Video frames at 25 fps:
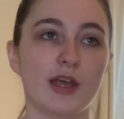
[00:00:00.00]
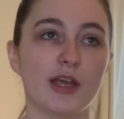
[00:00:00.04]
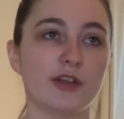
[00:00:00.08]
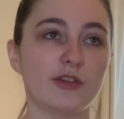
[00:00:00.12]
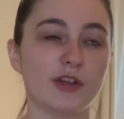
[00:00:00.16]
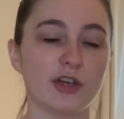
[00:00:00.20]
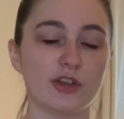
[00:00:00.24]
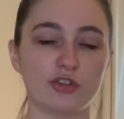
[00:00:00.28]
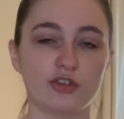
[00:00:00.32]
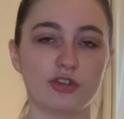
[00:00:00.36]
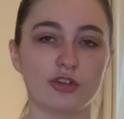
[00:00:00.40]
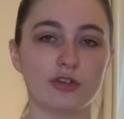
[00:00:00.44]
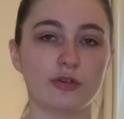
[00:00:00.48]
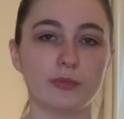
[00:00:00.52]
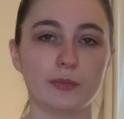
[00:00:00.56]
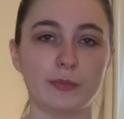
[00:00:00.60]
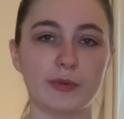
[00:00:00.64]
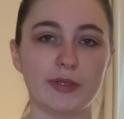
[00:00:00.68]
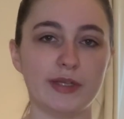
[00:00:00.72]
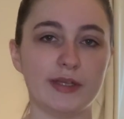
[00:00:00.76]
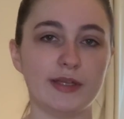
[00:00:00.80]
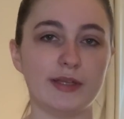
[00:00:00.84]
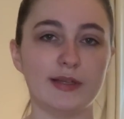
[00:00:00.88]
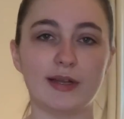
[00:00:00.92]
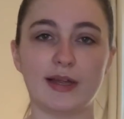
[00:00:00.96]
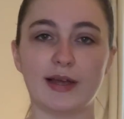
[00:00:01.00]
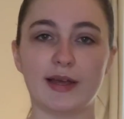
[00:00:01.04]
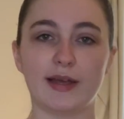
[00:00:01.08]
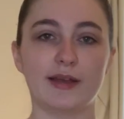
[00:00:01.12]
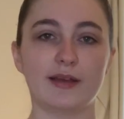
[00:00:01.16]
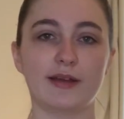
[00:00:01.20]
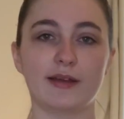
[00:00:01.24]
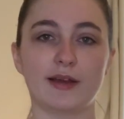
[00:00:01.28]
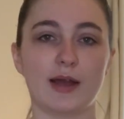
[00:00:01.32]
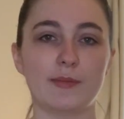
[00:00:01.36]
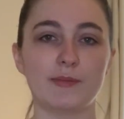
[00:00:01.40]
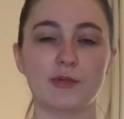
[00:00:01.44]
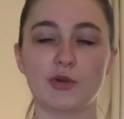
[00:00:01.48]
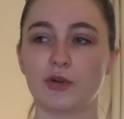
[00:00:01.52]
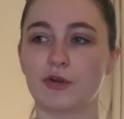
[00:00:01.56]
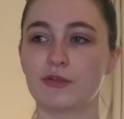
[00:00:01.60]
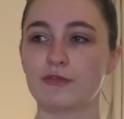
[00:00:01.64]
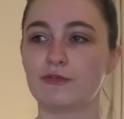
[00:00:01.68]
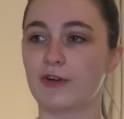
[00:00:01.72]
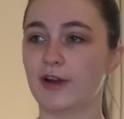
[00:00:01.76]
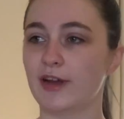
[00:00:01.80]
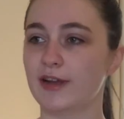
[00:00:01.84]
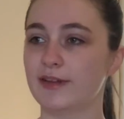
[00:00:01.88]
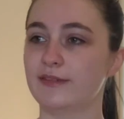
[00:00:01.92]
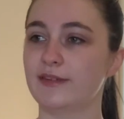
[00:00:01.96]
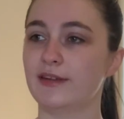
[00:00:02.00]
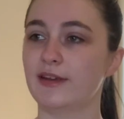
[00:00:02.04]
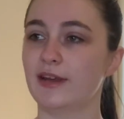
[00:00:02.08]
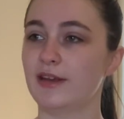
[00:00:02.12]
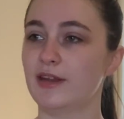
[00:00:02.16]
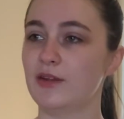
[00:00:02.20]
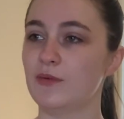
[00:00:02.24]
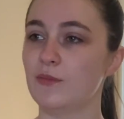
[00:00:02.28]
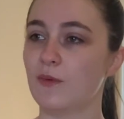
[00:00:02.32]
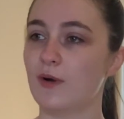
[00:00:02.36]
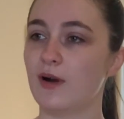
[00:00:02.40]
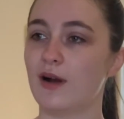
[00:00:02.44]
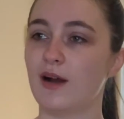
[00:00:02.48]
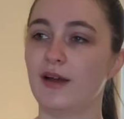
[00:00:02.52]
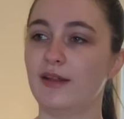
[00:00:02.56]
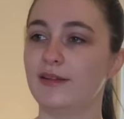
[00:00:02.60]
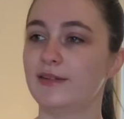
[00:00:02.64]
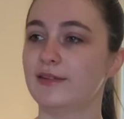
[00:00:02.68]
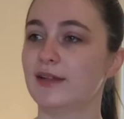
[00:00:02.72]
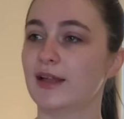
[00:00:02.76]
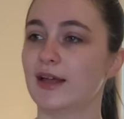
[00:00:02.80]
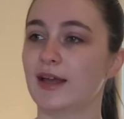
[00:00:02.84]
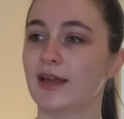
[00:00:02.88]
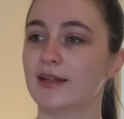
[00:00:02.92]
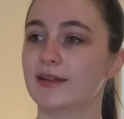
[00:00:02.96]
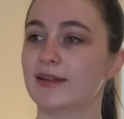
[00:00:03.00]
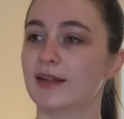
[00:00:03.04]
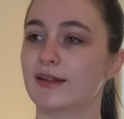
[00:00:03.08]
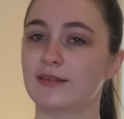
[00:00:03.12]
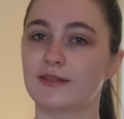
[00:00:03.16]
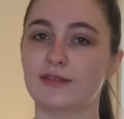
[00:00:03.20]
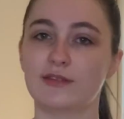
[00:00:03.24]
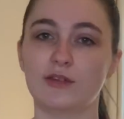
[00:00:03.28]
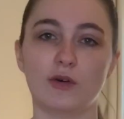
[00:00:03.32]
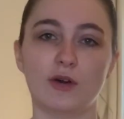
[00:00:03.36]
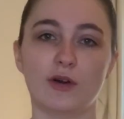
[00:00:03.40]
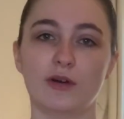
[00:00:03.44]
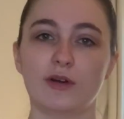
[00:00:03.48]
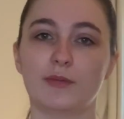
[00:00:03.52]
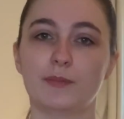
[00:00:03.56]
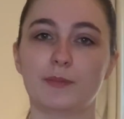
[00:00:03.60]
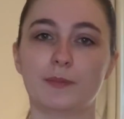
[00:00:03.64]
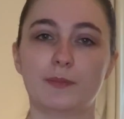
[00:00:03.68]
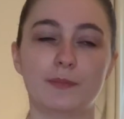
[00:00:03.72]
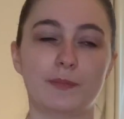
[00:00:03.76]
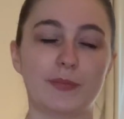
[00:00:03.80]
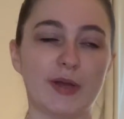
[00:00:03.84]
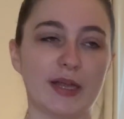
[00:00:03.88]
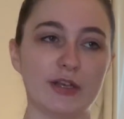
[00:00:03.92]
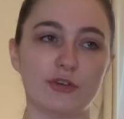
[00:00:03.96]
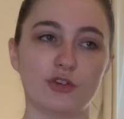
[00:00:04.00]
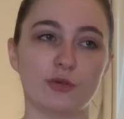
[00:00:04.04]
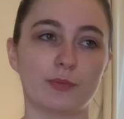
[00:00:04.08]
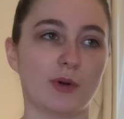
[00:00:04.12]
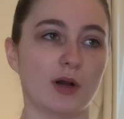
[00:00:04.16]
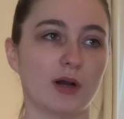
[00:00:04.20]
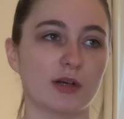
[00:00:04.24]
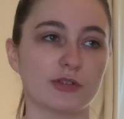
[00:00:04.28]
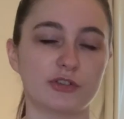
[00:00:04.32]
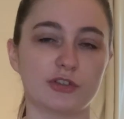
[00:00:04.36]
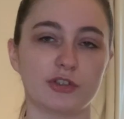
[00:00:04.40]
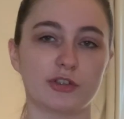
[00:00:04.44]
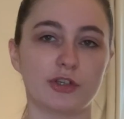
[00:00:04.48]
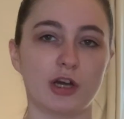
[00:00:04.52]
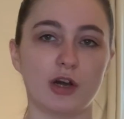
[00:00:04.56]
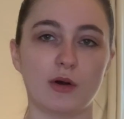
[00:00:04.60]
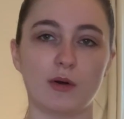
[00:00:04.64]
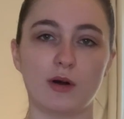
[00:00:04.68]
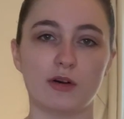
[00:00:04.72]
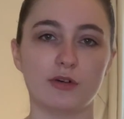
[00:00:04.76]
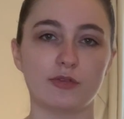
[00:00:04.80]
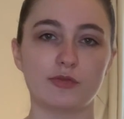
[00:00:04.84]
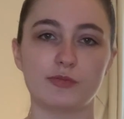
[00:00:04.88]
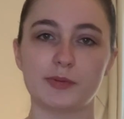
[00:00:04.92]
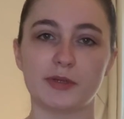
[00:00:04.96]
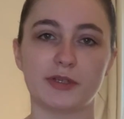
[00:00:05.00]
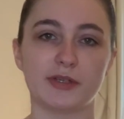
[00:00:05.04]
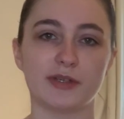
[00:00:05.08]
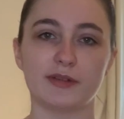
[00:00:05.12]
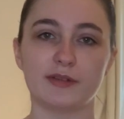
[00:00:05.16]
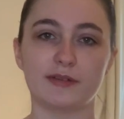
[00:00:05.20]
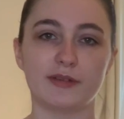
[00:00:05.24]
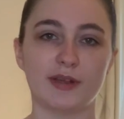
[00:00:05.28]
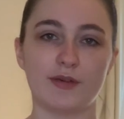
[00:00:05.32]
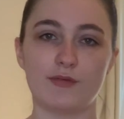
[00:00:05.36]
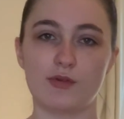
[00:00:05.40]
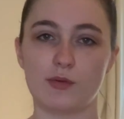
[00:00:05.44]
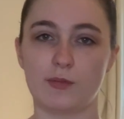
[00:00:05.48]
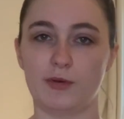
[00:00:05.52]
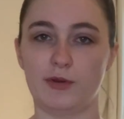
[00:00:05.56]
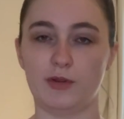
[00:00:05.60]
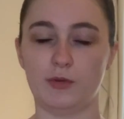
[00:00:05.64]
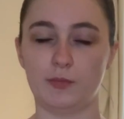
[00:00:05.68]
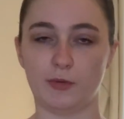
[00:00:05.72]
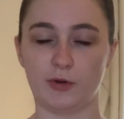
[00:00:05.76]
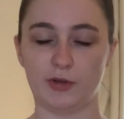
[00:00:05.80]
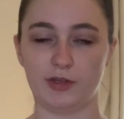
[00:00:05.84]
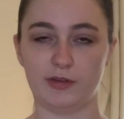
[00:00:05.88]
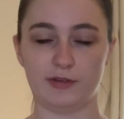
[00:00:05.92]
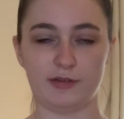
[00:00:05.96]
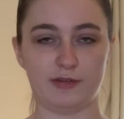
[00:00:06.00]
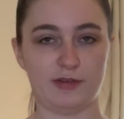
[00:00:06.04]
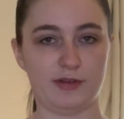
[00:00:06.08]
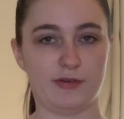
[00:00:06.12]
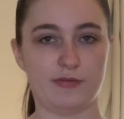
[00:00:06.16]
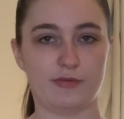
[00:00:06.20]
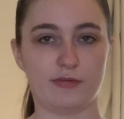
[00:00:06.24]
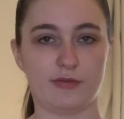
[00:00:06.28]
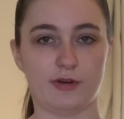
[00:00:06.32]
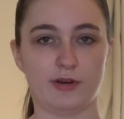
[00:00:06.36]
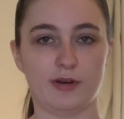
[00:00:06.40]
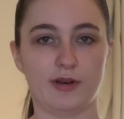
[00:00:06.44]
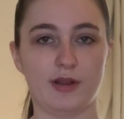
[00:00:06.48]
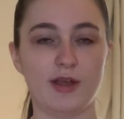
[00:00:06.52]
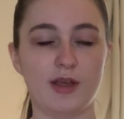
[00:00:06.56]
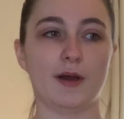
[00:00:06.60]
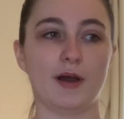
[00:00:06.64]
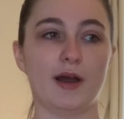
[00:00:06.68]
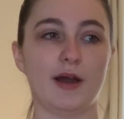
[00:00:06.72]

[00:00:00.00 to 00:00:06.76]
that shouldn't be like, I'm not advising anyone, like that's not a benchmark to go off because everybody's bodies are different.